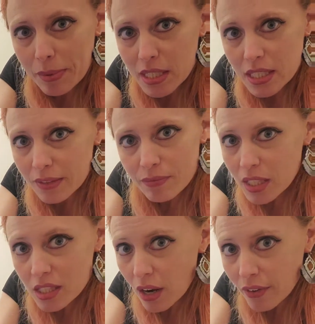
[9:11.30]
is it?
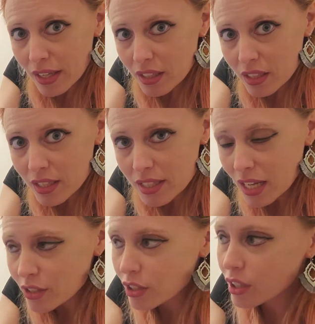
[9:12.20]
It's not right there in the
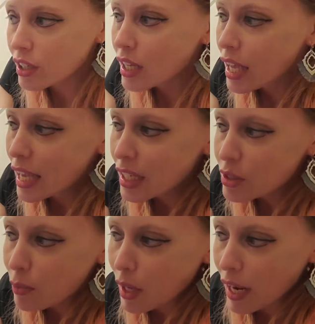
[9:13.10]
center.
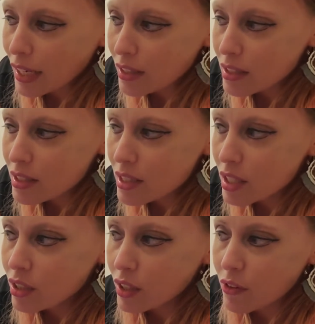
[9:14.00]
It's where I can
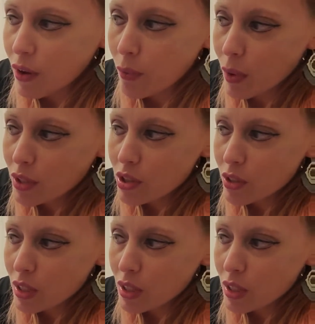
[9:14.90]
still, if I want to